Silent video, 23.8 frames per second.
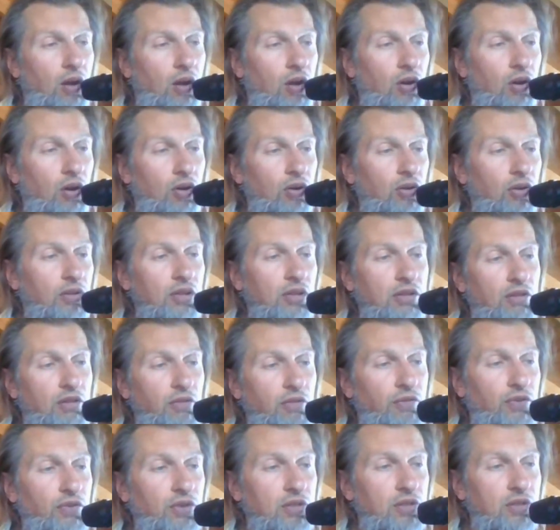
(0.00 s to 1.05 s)
all the
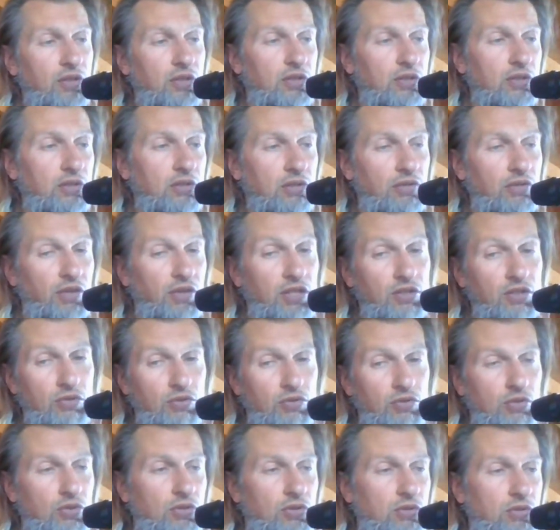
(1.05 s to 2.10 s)
different
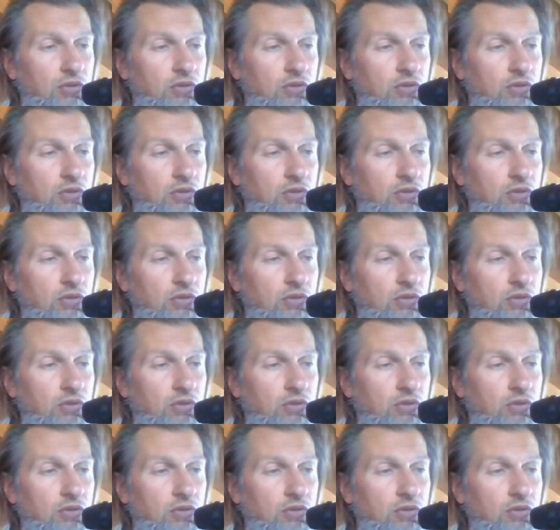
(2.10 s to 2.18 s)
reasons